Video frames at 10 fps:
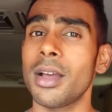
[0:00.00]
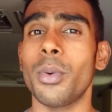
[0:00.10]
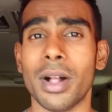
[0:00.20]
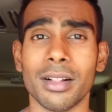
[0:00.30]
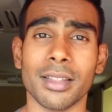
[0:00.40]

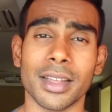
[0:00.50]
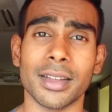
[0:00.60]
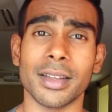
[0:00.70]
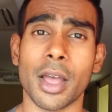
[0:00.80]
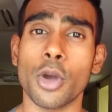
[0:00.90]
Well,
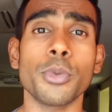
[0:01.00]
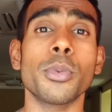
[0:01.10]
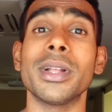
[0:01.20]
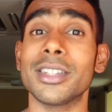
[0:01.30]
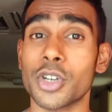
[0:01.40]
uh, I hope you
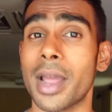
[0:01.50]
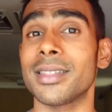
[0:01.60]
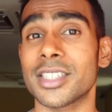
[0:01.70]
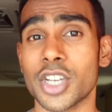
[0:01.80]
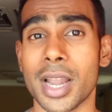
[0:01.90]
will try
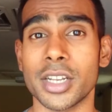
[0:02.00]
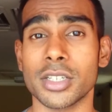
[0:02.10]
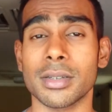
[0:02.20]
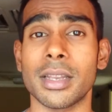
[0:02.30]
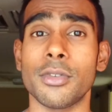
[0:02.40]
this
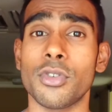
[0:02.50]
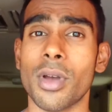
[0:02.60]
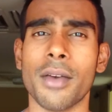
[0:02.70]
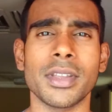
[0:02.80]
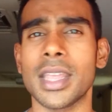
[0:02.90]
challenge, and if you
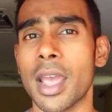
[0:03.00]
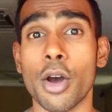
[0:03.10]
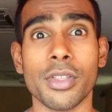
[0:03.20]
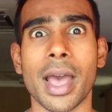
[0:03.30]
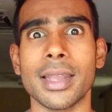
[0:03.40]
have any
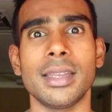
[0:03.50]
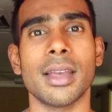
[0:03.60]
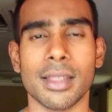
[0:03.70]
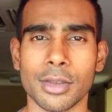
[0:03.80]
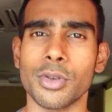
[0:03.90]
other
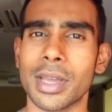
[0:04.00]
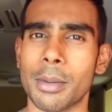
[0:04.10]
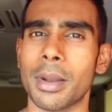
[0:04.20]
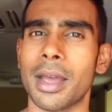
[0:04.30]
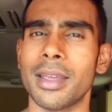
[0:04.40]
idea that you can
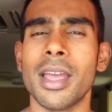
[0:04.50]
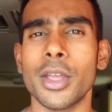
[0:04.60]
apply,